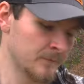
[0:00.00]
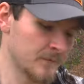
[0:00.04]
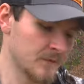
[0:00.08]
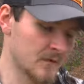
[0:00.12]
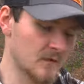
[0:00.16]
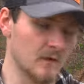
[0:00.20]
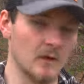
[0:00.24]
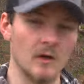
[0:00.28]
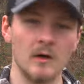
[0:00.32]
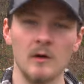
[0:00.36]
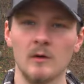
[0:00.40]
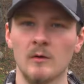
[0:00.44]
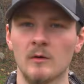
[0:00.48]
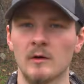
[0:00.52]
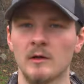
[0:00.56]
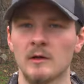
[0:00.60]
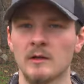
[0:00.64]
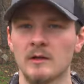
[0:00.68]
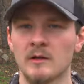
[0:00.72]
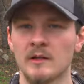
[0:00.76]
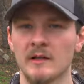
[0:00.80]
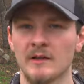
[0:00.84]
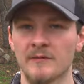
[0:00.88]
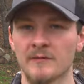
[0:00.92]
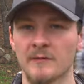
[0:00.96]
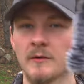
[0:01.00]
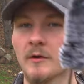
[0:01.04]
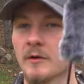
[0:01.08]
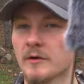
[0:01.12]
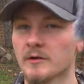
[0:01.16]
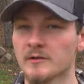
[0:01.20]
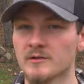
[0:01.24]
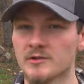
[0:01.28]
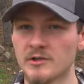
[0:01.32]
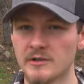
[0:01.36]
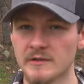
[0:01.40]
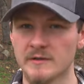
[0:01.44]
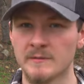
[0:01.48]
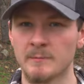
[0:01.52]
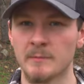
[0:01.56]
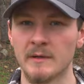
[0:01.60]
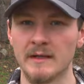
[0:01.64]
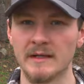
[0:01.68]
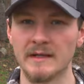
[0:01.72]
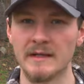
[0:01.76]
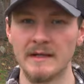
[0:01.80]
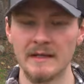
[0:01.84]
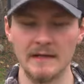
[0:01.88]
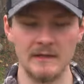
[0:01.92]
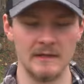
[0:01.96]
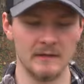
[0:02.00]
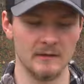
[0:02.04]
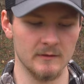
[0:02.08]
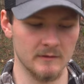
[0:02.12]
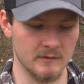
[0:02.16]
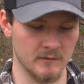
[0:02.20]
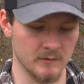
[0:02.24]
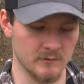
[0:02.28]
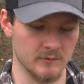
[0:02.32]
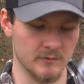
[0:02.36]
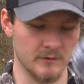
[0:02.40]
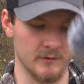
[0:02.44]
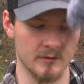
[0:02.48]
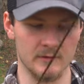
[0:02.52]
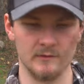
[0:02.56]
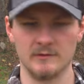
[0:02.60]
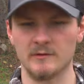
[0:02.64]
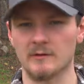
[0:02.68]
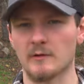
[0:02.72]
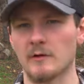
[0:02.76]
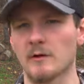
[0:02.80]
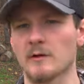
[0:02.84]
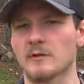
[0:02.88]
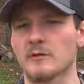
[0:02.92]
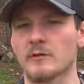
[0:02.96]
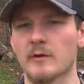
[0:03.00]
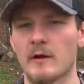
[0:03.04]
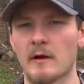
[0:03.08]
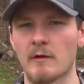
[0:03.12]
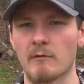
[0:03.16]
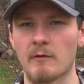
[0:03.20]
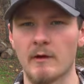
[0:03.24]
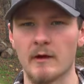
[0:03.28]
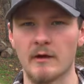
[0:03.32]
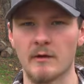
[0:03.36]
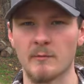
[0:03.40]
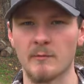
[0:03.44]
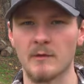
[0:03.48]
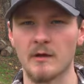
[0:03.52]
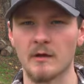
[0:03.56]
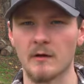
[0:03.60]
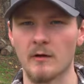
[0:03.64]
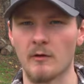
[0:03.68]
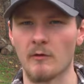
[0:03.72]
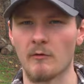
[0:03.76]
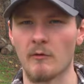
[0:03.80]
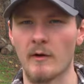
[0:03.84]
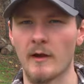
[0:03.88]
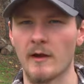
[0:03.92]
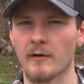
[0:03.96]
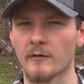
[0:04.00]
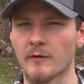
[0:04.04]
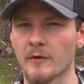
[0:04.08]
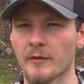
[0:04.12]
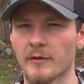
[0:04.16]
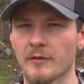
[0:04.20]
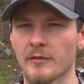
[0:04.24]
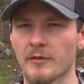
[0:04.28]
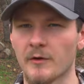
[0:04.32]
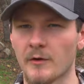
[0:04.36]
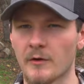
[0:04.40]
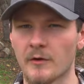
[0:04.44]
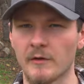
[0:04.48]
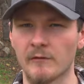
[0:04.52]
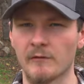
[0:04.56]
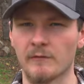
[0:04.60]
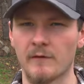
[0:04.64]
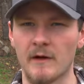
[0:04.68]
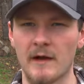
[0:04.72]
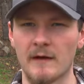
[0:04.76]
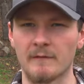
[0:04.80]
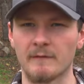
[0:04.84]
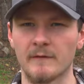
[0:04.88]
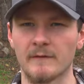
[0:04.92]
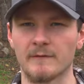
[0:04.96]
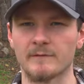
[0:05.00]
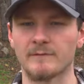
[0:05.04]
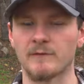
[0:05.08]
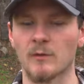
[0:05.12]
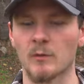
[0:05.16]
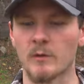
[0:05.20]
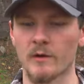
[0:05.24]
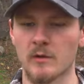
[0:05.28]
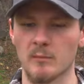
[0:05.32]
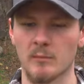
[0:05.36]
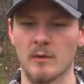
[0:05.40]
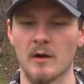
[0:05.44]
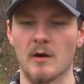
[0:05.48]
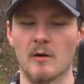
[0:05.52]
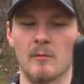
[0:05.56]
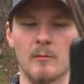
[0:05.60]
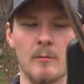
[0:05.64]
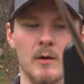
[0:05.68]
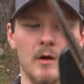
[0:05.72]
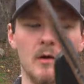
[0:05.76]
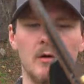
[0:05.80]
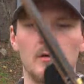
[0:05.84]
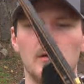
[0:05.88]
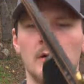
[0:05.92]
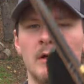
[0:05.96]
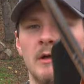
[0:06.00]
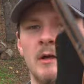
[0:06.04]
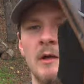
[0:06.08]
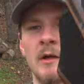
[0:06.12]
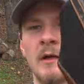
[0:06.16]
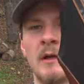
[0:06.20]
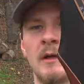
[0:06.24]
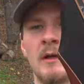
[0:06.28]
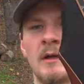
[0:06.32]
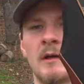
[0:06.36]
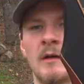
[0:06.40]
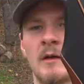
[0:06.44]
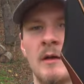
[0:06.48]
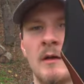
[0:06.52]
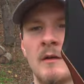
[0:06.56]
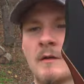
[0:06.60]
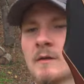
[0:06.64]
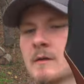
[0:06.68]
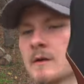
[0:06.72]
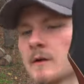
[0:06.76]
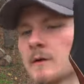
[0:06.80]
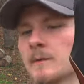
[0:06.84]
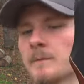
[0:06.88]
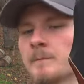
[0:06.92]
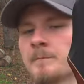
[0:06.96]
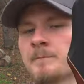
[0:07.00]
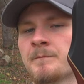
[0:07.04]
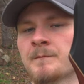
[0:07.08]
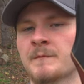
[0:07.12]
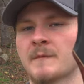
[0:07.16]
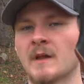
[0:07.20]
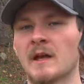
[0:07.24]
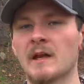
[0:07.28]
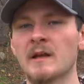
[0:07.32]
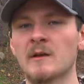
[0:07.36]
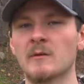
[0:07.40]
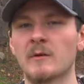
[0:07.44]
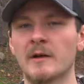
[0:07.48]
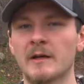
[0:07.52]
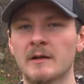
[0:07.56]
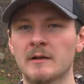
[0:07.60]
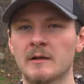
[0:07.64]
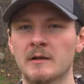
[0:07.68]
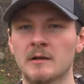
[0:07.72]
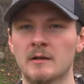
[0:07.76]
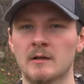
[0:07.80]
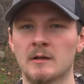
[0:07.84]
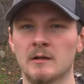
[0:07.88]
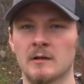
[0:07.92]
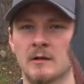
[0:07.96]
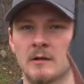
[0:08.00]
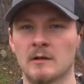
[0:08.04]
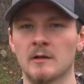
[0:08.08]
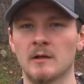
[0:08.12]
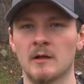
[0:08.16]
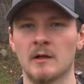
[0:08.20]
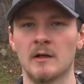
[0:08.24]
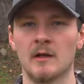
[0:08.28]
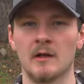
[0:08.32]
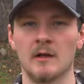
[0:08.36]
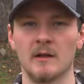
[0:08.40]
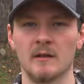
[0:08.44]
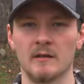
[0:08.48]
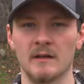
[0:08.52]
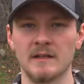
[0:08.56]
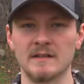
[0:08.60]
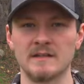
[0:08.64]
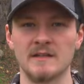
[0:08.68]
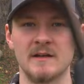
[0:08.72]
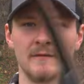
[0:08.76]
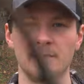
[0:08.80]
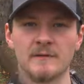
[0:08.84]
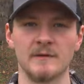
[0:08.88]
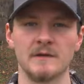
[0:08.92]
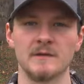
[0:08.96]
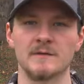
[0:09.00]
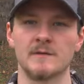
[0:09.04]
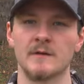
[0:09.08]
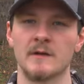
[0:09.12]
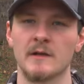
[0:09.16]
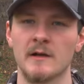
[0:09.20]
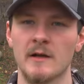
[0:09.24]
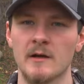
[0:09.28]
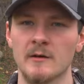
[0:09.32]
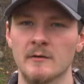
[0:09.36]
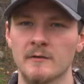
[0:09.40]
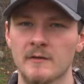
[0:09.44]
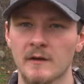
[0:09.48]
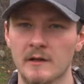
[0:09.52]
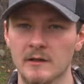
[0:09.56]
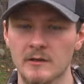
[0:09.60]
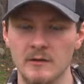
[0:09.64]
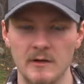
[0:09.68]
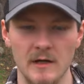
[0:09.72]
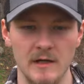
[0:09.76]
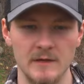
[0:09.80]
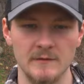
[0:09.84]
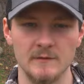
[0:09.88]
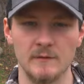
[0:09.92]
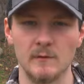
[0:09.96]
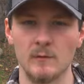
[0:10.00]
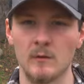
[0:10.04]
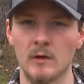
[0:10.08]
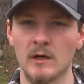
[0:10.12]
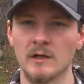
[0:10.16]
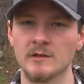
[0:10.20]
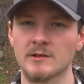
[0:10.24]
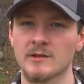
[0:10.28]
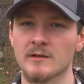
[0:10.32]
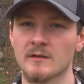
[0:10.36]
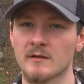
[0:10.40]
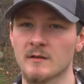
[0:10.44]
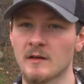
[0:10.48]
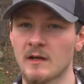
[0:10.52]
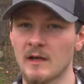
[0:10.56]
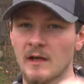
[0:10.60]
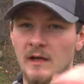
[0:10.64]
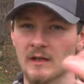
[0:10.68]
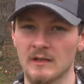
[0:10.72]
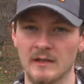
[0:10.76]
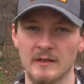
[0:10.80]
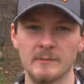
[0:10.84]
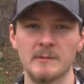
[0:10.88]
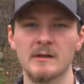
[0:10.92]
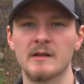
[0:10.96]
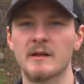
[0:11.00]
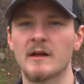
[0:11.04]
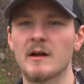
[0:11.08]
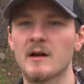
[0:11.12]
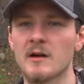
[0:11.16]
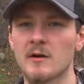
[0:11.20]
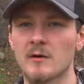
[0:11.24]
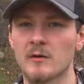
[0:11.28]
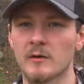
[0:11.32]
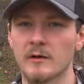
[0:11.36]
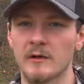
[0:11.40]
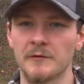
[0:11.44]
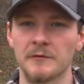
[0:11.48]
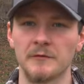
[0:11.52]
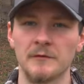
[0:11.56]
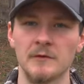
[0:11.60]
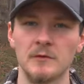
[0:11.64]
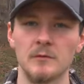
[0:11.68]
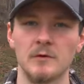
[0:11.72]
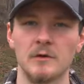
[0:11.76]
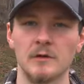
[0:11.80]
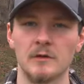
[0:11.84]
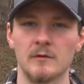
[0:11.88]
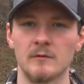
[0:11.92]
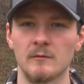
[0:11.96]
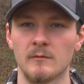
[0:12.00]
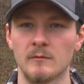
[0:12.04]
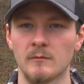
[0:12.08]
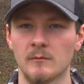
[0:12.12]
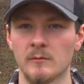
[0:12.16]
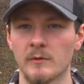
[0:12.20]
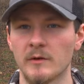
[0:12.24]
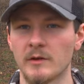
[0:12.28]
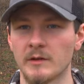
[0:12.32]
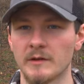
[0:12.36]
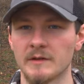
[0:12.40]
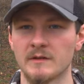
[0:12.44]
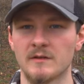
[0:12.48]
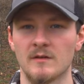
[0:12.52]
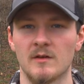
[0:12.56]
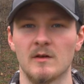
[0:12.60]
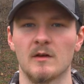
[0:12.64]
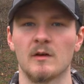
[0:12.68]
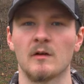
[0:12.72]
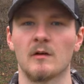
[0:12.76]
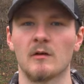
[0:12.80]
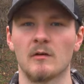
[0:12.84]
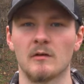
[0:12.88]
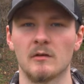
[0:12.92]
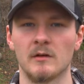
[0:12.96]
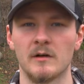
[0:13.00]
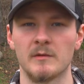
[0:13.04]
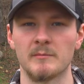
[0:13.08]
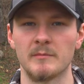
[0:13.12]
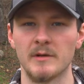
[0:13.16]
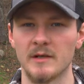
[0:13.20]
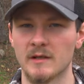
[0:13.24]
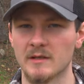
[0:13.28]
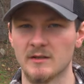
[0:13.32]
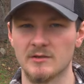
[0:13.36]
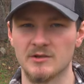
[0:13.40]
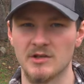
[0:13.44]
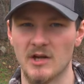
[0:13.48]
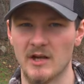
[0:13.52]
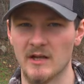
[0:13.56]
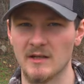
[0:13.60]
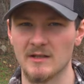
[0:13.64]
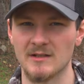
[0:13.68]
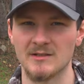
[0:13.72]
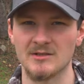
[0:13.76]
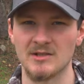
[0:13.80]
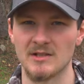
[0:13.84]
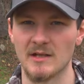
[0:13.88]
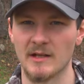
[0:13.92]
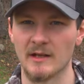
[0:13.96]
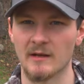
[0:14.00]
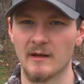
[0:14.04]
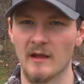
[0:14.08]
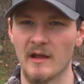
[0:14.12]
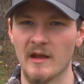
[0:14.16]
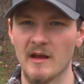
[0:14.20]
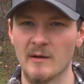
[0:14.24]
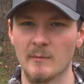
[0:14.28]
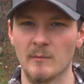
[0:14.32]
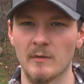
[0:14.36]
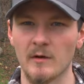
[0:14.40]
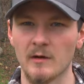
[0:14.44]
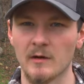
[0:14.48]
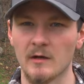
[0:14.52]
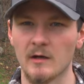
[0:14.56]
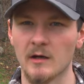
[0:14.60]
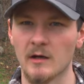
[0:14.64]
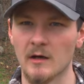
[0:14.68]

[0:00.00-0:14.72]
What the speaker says: So if you're just beginning into traditional archery, I recommend around a 35 to 40 pound bow. So anyway, that's it for this video. Thank you guys for watching. Let me know if you could really tell a big change in the camera.